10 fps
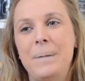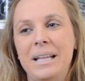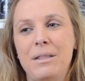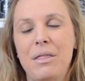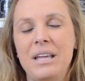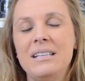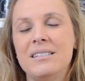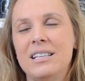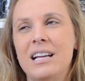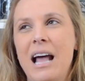But the
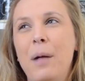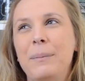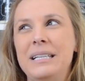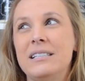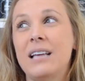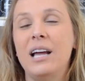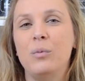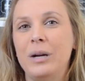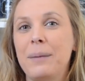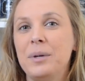things that help me decide
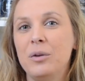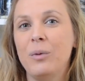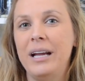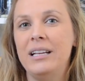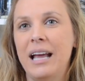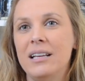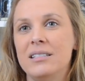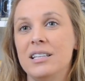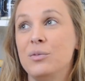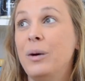what I'm going to write
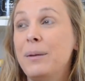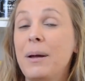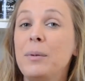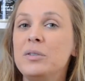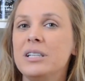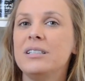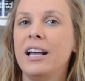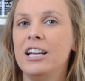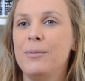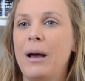next is, what am I most
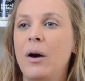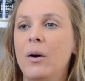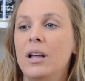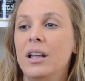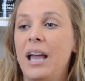excited about?